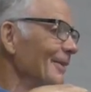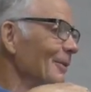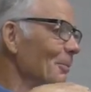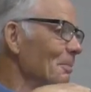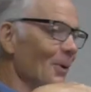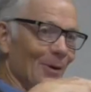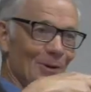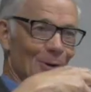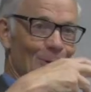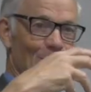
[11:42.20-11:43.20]

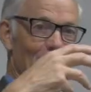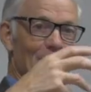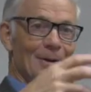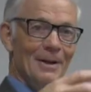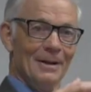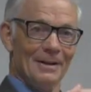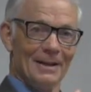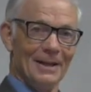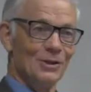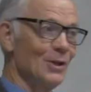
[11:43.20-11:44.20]

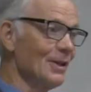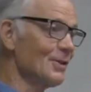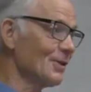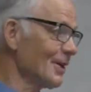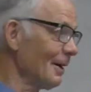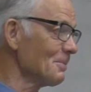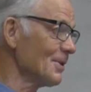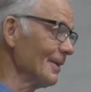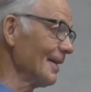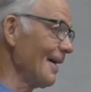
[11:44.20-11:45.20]
and Jesus
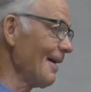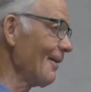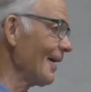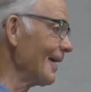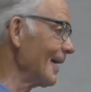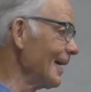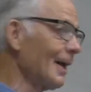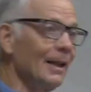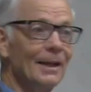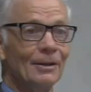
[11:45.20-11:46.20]
comes in there and he
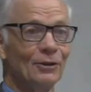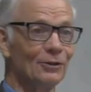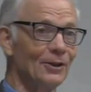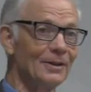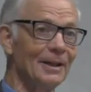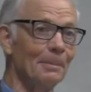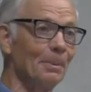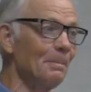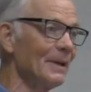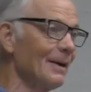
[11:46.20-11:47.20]
cleanses the
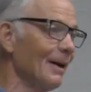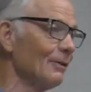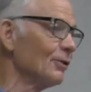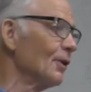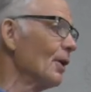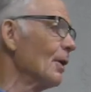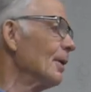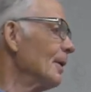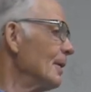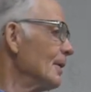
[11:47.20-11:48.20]
temple because
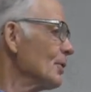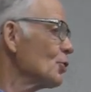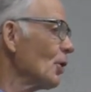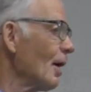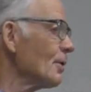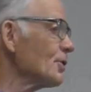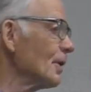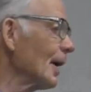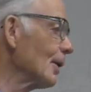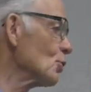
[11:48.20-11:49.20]
they're
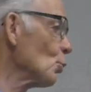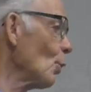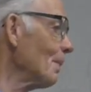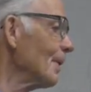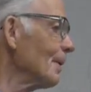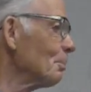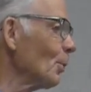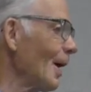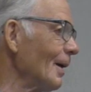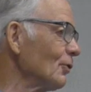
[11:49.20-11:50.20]
charging exorbitant
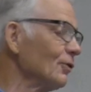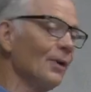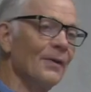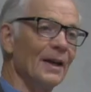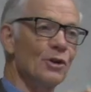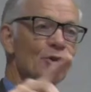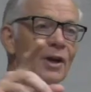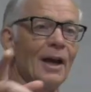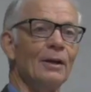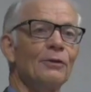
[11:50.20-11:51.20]
prices on the
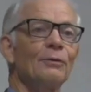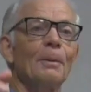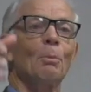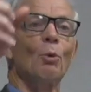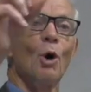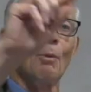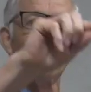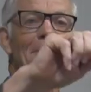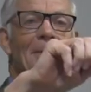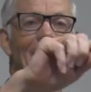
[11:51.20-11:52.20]
exchange from
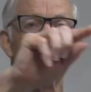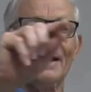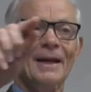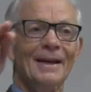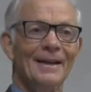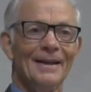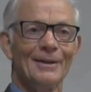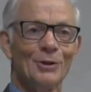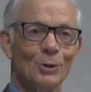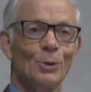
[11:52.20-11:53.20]
Roman money
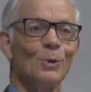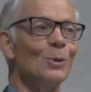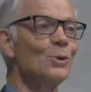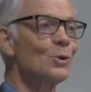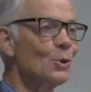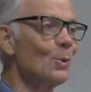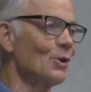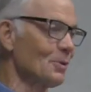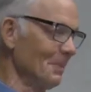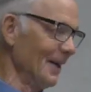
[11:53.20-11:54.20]
to
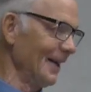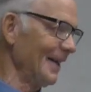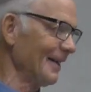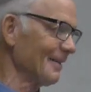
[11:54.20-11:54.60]
Jewish money.